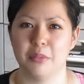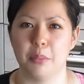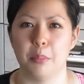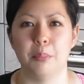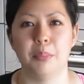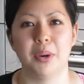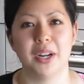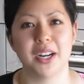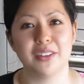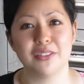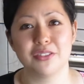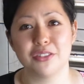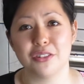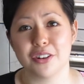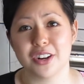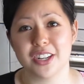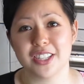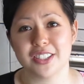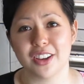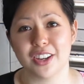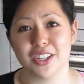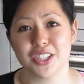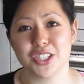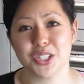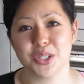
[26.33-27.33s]
But of
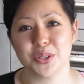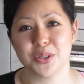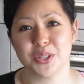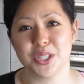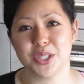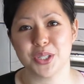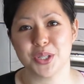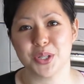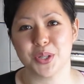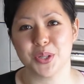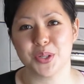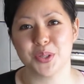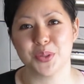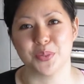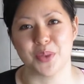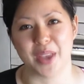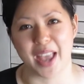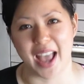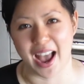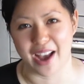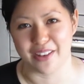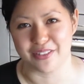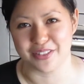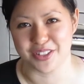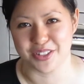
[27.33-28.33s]
course, on Chewy Chews, we
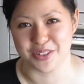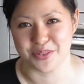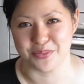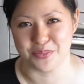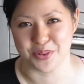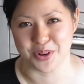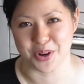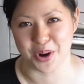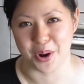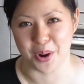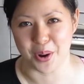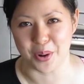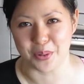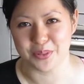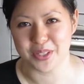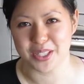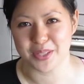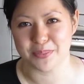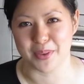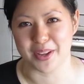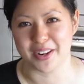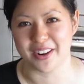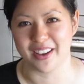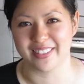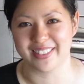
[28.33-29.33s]
have to put our own
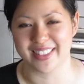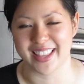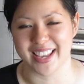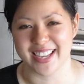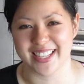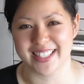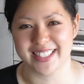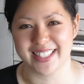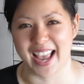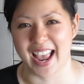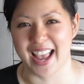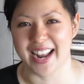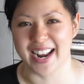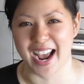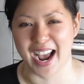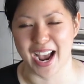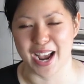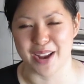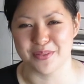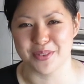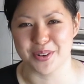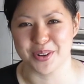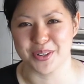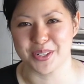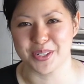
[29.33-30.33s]
spin on things, and
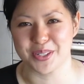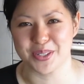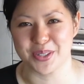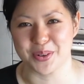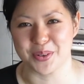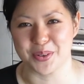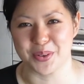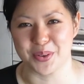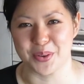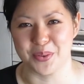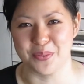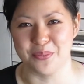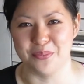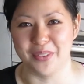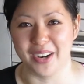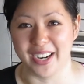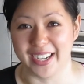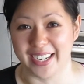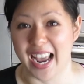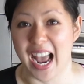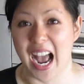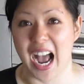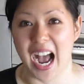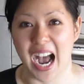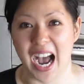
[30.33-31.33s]
I'm going to show you
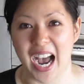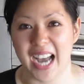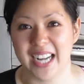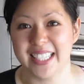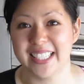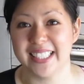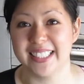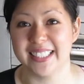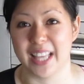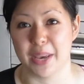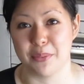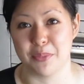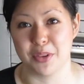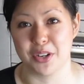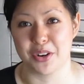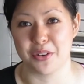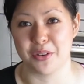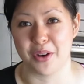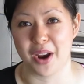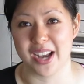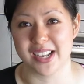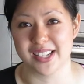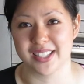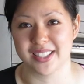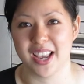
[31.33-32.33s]
my honey
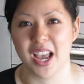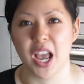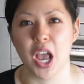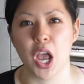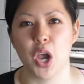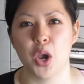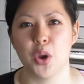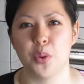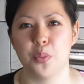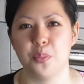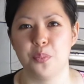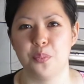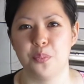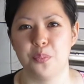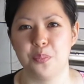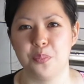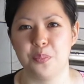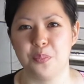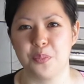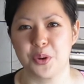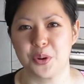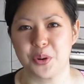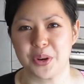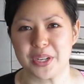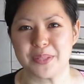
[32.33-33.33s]
lemongrass
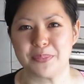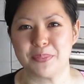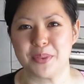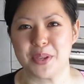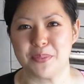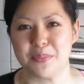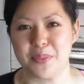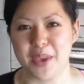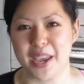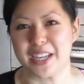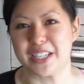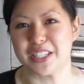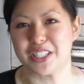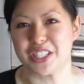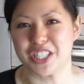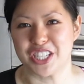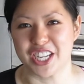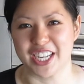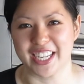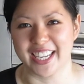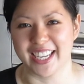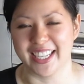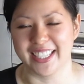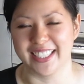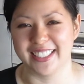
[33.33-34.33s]
crispy baked
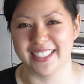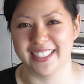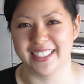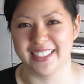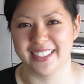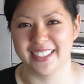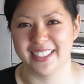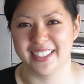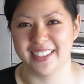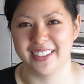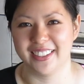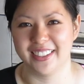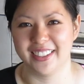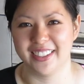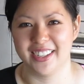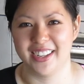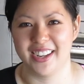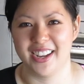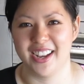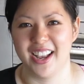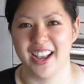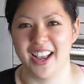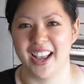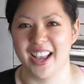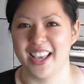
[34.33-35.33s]
chicken.
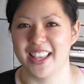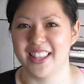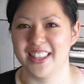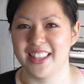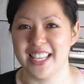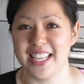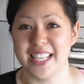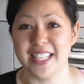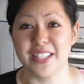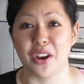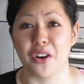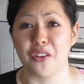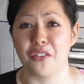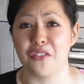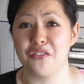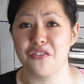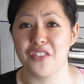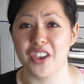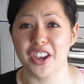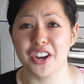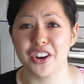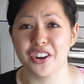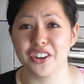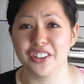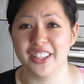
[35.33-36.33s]
These are
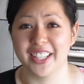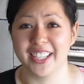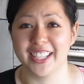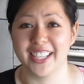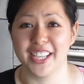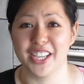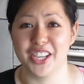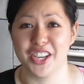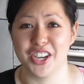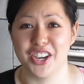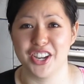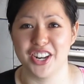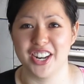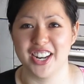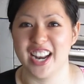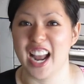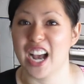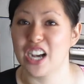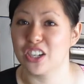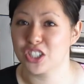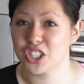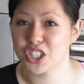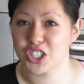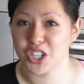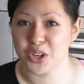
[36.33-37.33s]
finger licking good, and
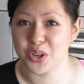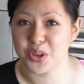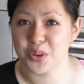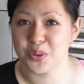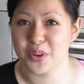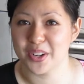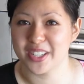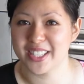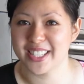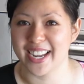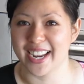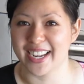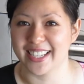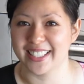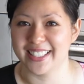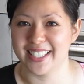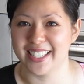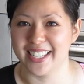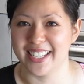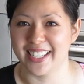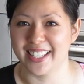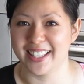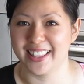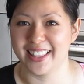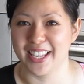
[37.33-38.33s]
I'll show you a
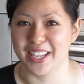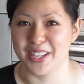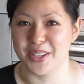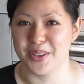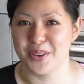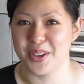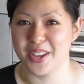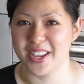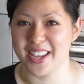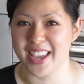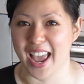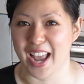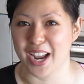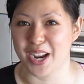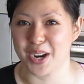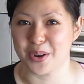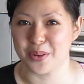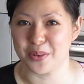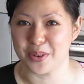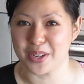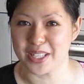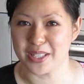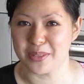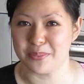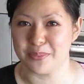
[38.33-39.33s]
technique that you can get
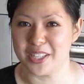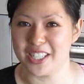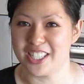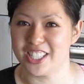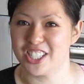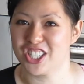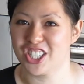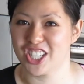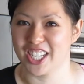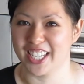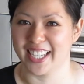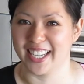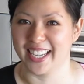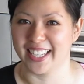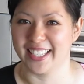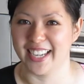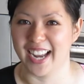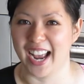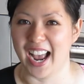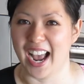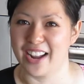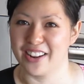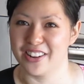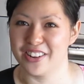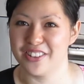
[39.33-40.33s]
crispy chicken
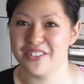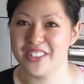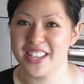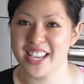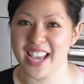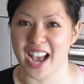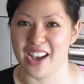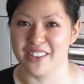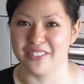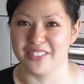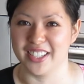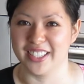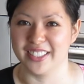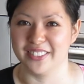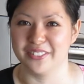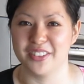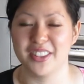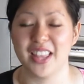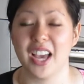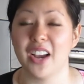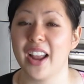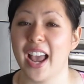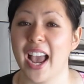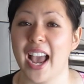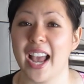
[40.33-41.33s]
out of the oven
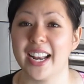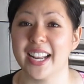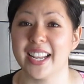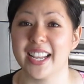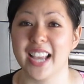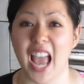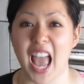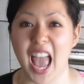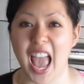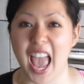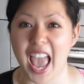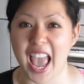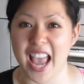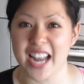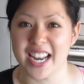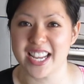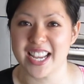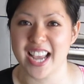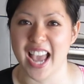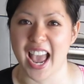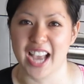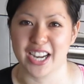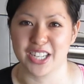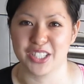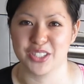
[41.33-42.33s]
without adding
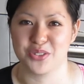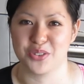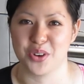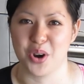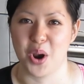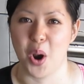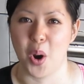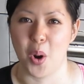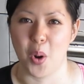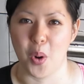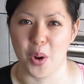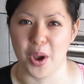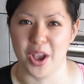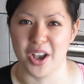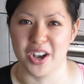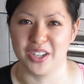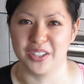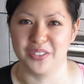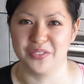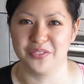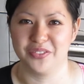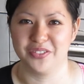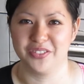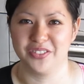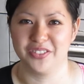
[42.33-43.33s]
any extra oil.
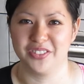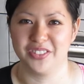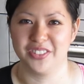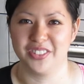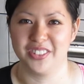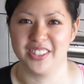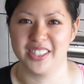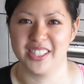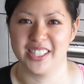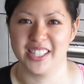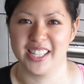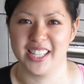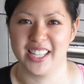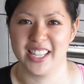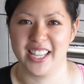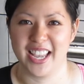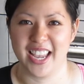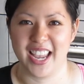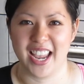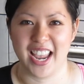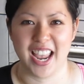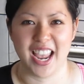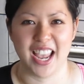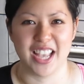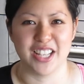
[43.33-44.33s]

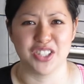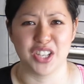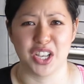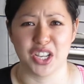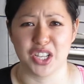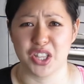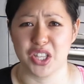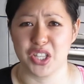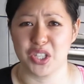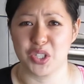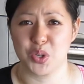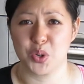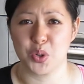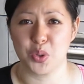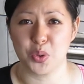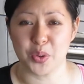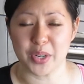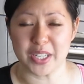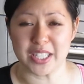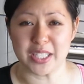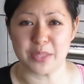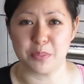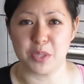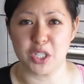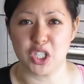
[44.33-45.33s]
It's like this
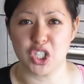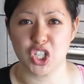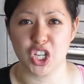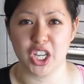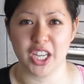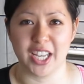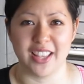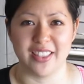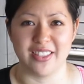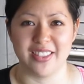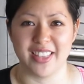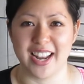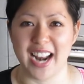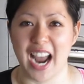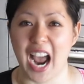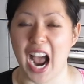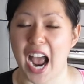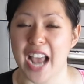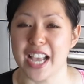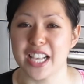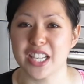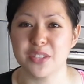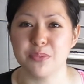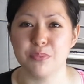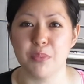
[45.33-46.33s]
crispy chicken that
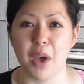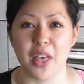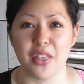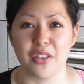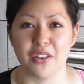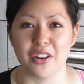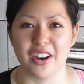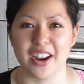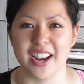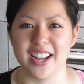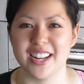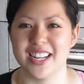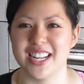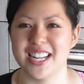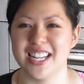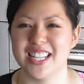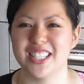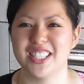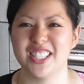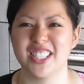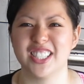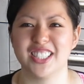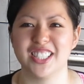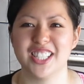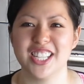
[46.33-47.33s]
I smother in this
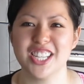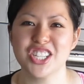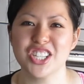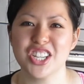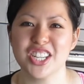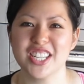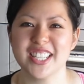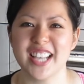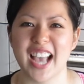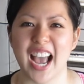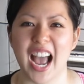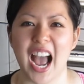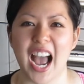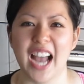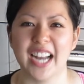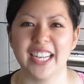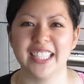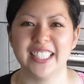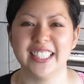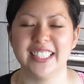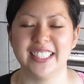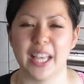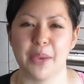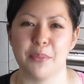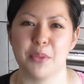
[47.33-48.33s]
delicious
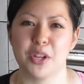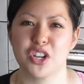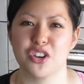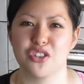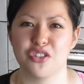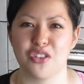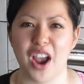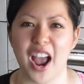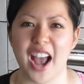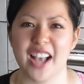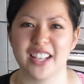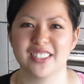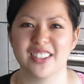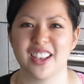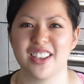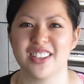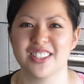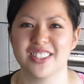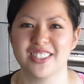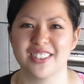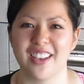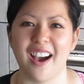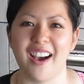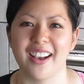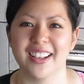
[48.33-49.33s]
honey lemongrass
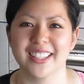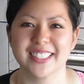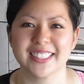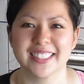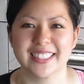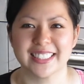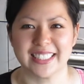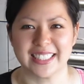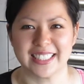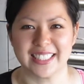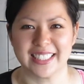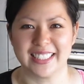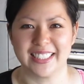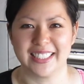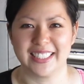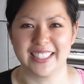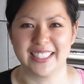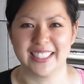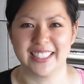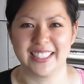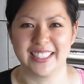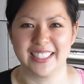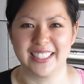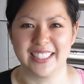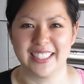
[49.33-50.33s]
sauce.
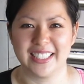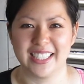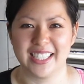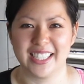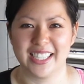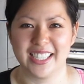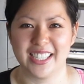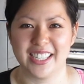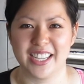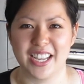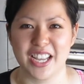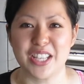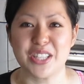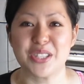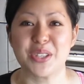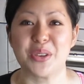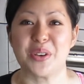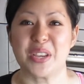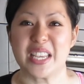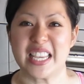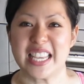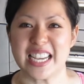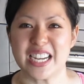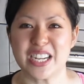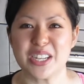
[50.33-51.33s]
So
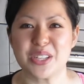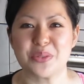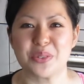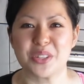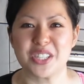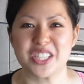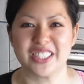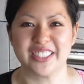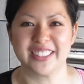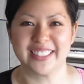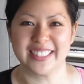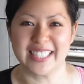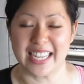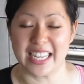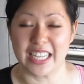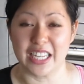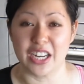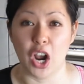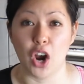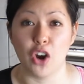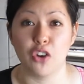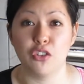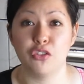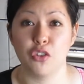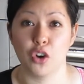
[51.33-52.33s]
here's what you'll need
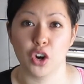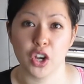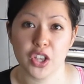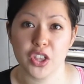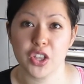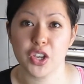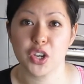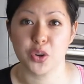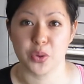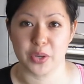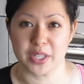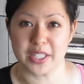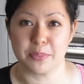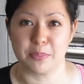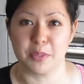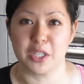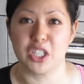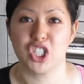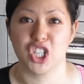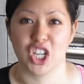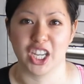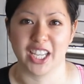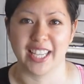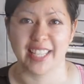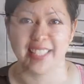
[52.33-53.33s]
for the crispy
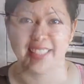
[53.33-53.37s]
chicken.